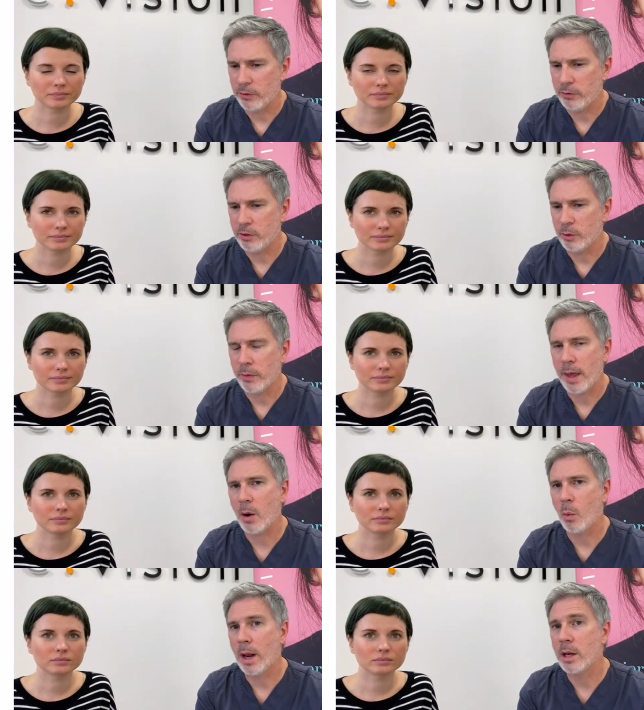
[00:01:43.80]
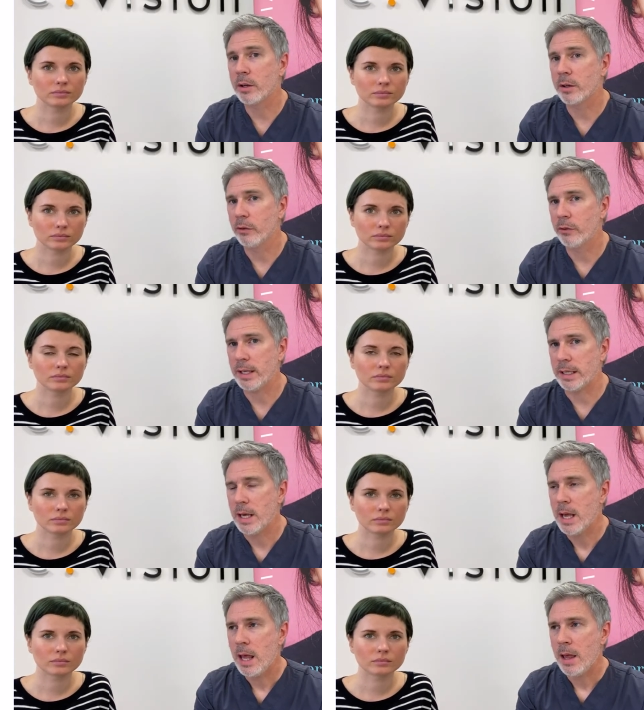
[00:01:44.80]
Speaker 1: is to do with how well you can see.
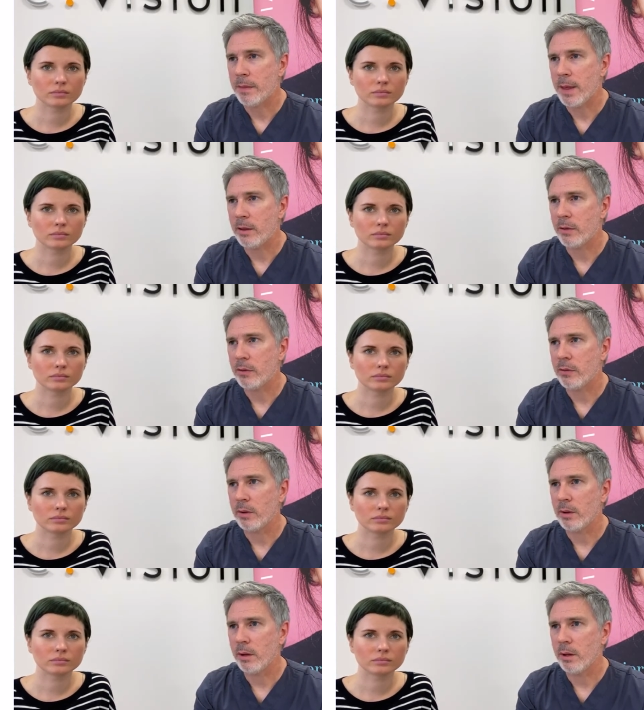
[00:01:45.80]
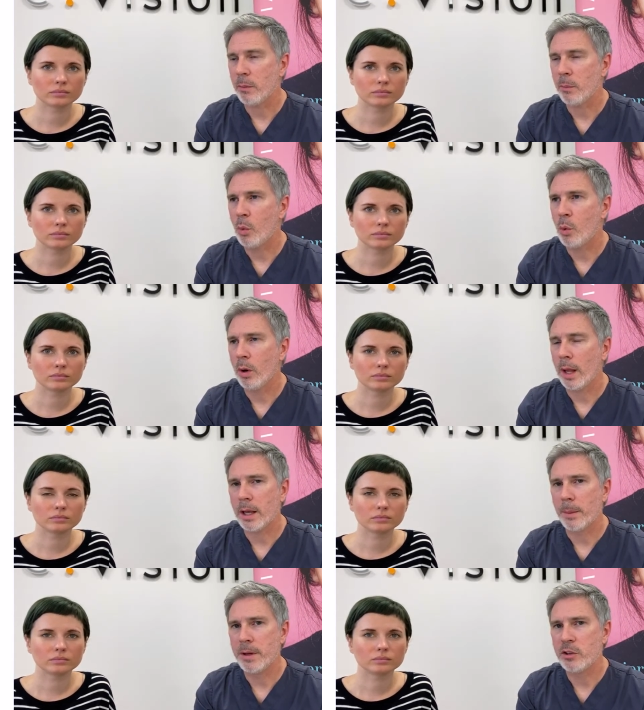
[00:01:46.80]
That's more
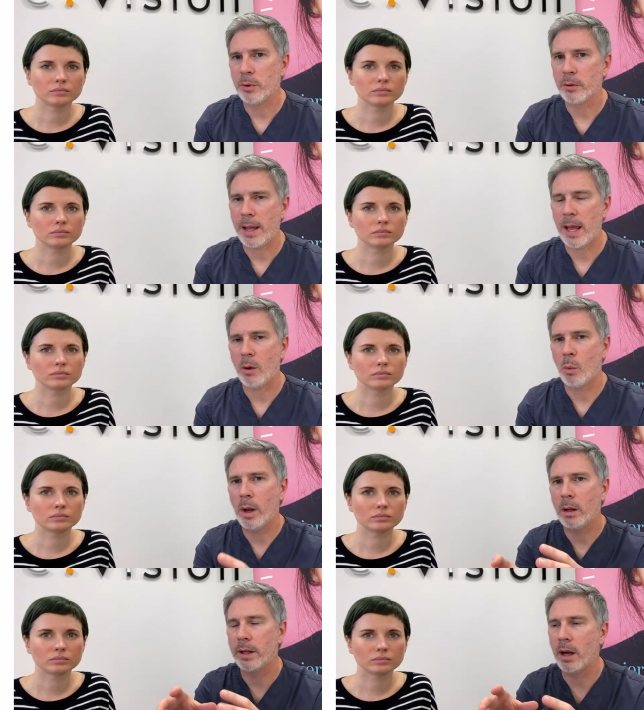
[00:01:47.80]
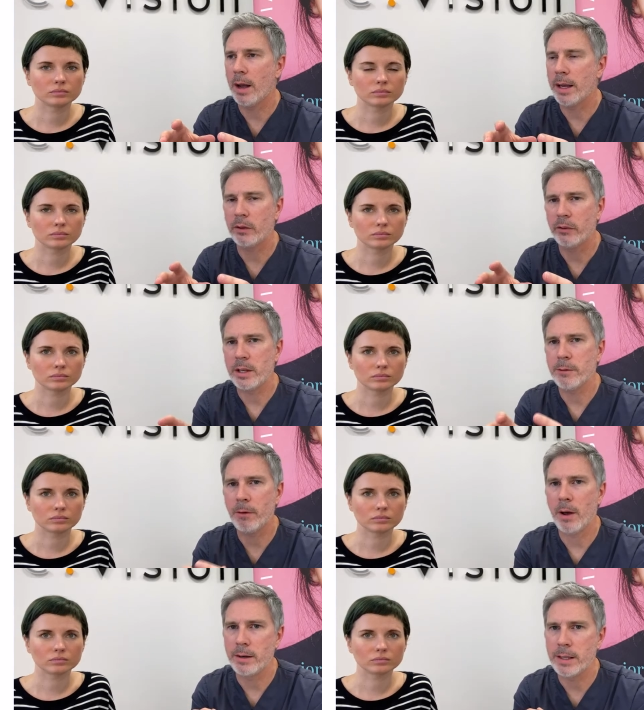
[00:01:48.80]
like a measurement of how well the eye can see
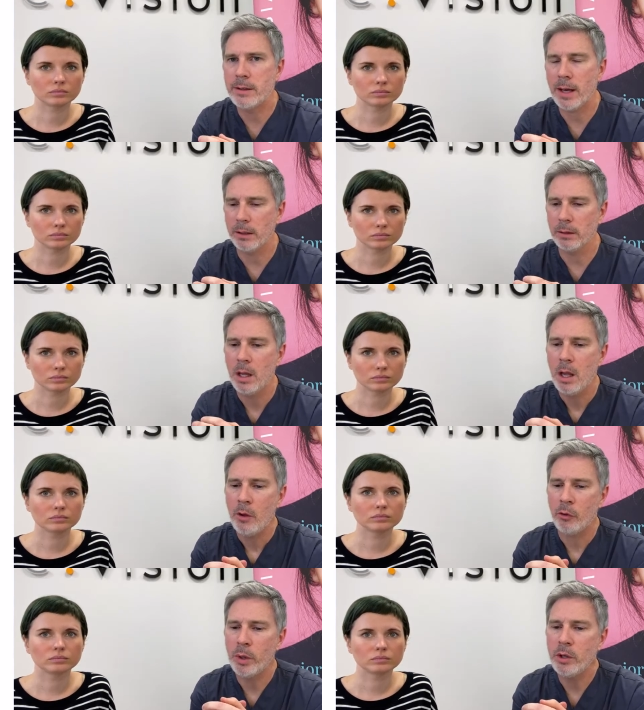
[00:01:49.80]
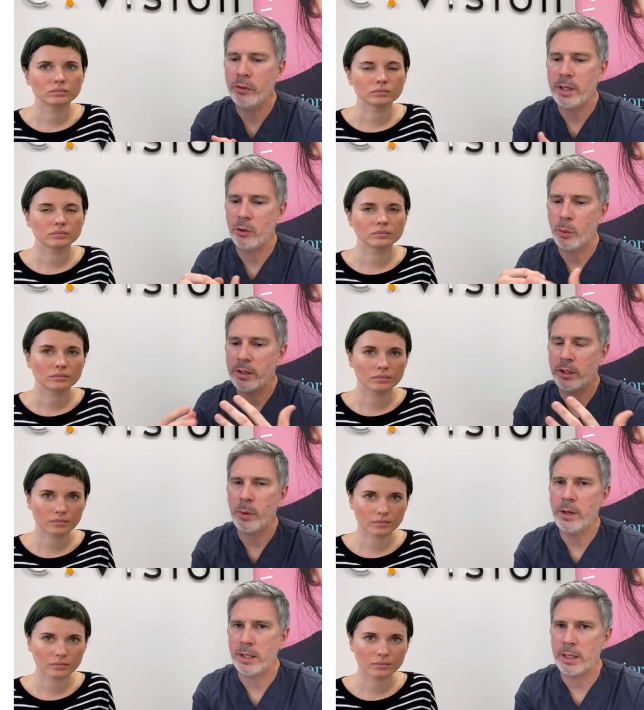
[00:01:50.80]
fine detail. So when you see
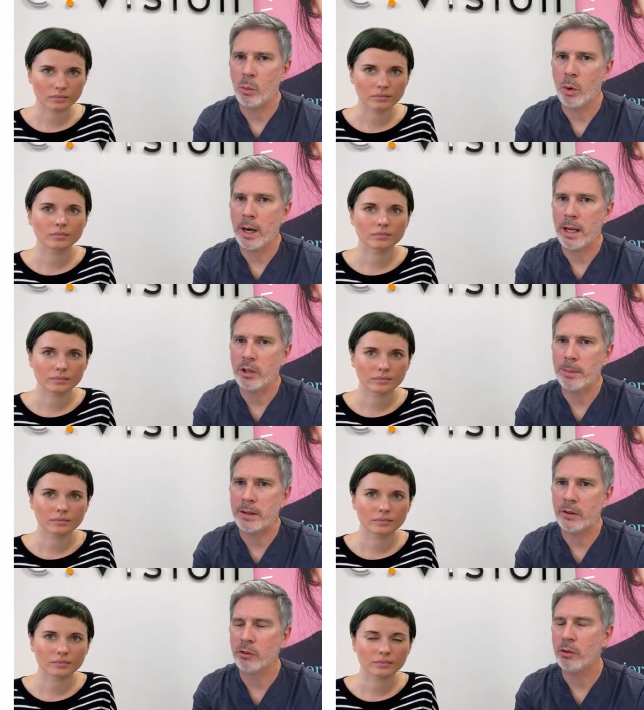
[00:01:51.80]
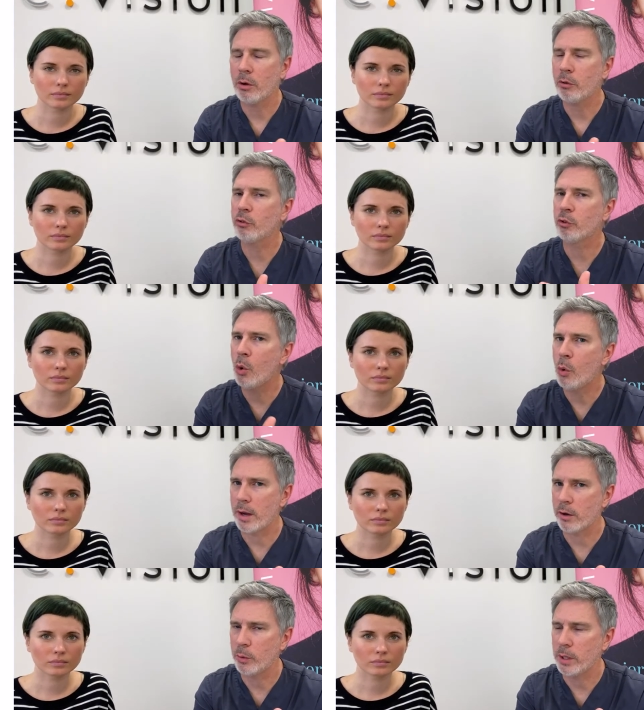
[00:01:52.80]
2020, what it actually means, it's not a score
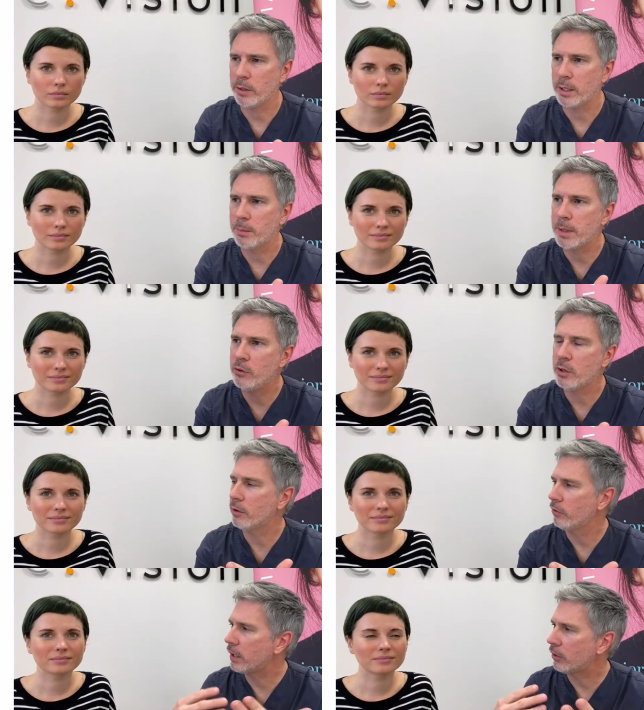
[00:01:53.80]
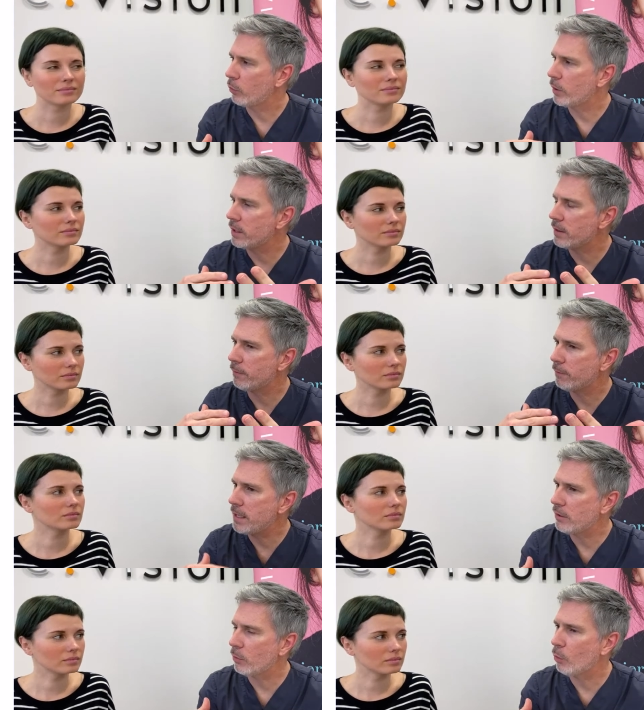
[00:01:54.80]
out of 20, it means you can see at 20
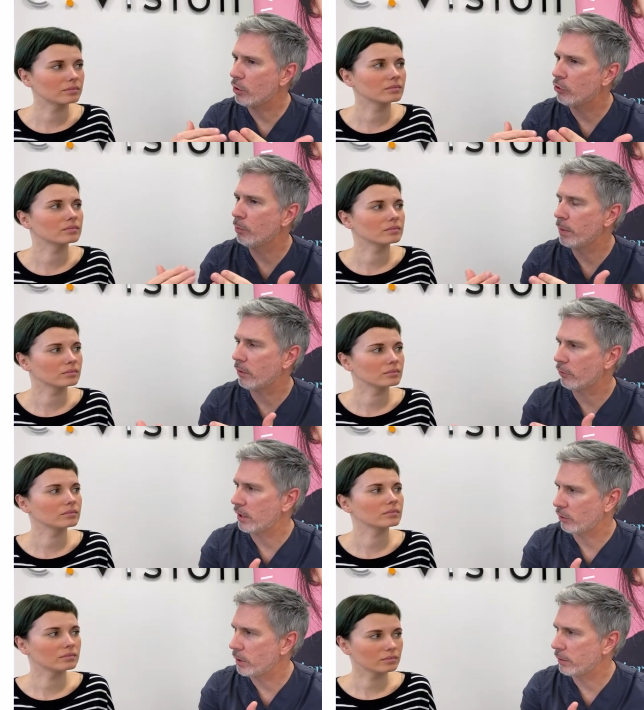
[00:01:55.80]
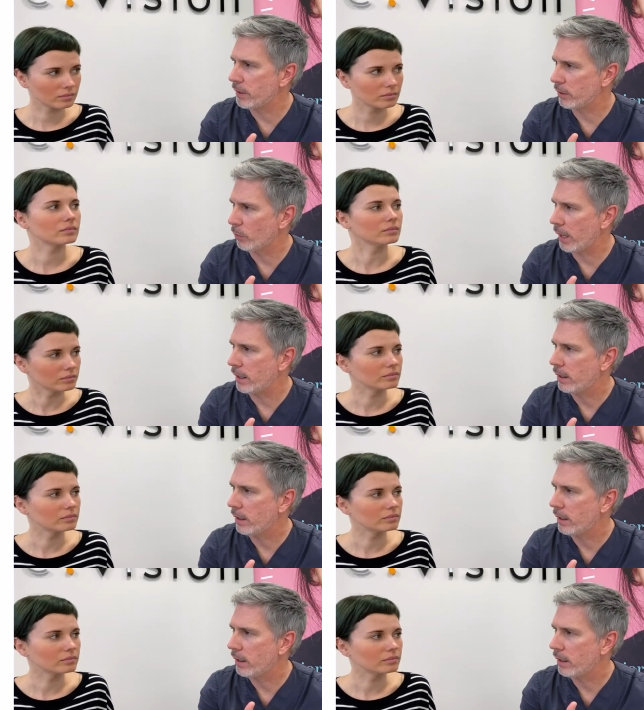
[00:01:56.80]
feet what you should be able to see at 20 feet away